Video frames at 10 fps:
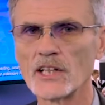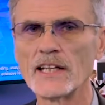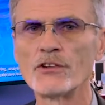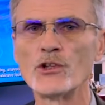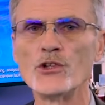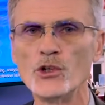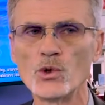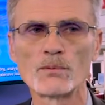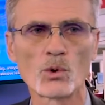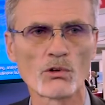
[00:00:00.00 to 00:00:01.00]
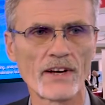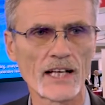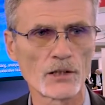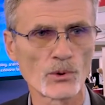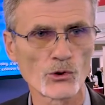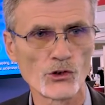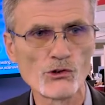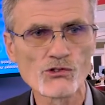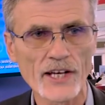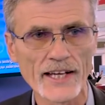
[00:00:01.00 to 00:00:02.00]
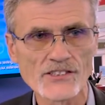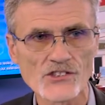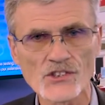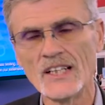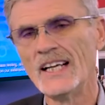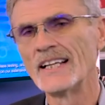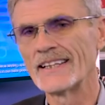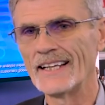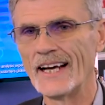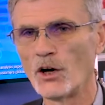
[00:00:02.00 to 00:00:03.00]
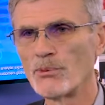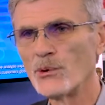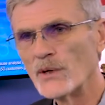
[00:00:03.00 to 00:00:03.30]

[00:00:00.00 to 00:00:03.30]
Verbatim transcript: even new and more valuable use cases that help you